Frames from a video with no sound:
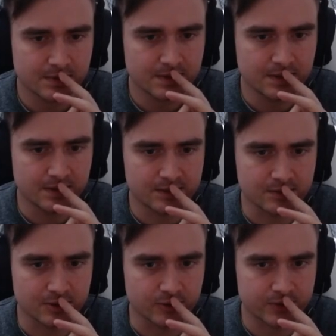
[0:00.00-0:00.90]
he's
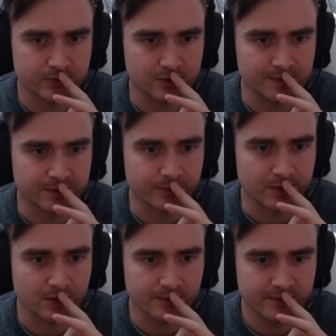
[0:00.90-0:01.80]
gonna transform, and we
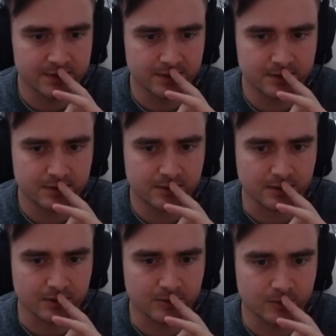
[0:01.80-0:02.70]
obviously
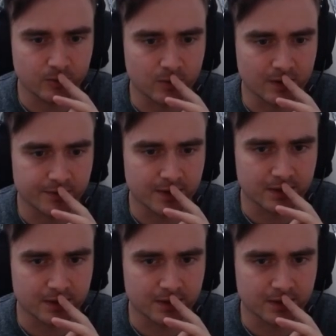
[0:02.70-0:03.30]
don't want that